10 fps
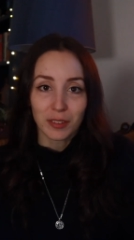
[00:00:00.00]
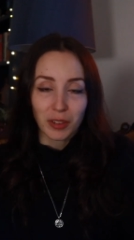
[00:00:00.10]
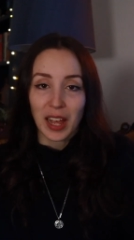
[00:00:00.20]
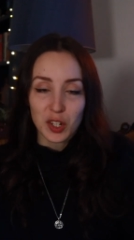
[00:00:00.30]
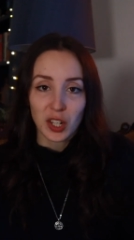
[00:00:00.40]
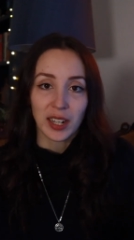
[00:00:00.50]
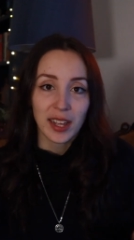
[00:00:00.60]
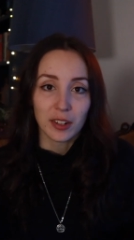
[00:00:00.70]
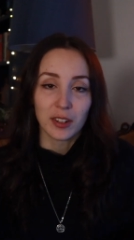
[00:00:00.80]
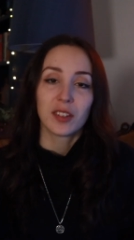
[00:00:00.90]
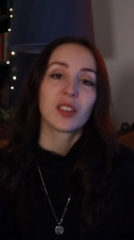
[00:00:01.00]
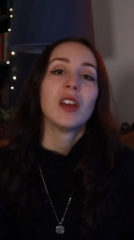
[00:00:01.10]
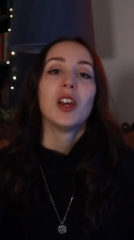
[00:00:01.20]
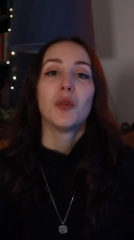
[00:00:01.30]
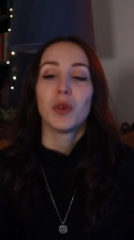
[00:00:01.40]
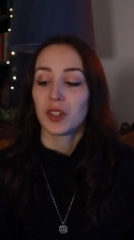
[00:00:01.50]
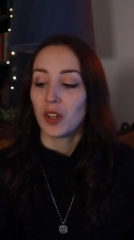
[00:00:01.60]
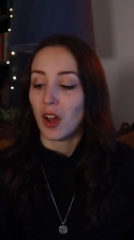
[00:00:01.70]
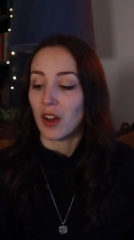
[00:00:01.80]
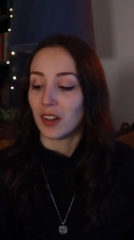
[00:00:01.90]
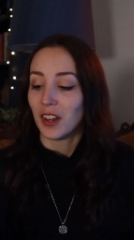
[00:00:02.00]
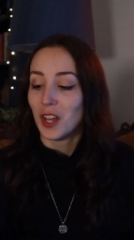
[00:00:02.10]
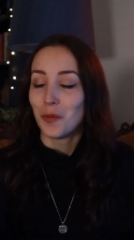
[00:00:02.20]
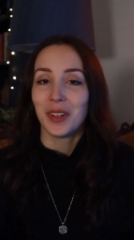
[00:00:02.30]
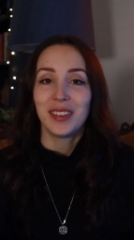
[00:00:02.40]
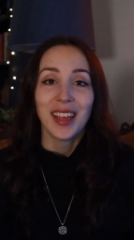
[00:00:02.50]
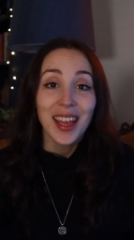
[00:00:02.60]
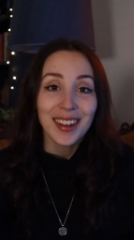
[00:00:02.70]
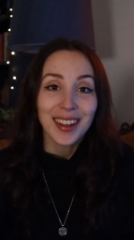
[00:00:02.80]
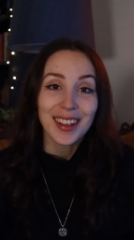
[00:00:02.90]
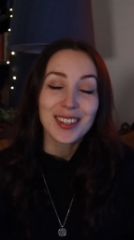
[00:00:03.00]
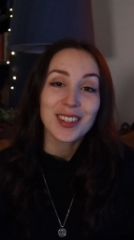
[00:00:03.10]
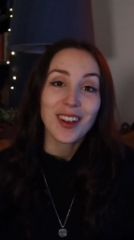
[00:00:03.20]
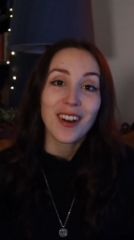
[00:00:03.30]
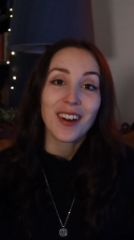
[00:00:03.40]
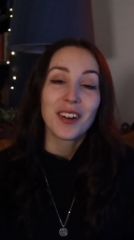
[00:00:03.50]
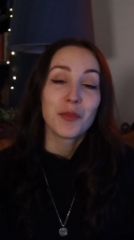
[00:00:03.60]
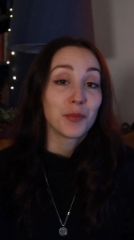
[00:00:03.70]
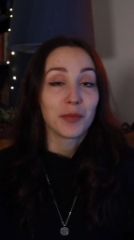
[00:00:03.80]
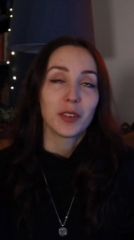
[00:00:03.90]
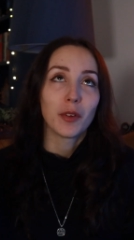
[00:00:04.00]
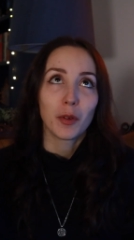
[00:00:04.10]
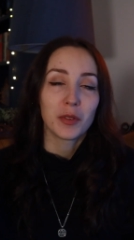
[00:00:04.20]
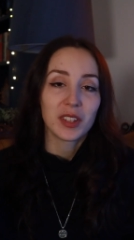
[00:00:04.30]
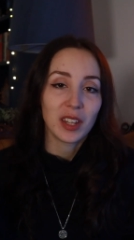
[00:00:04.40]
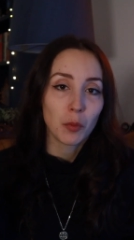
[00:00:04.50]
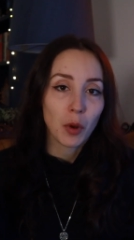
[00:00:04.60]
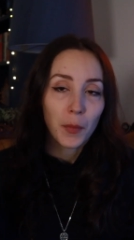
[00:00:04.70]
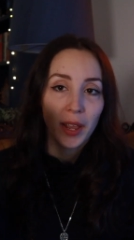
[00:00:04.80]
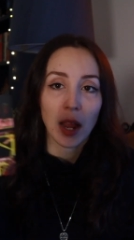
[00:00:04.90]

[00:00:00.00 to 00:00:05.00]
flashy letters was gone. But then I saw, obviously, I brought my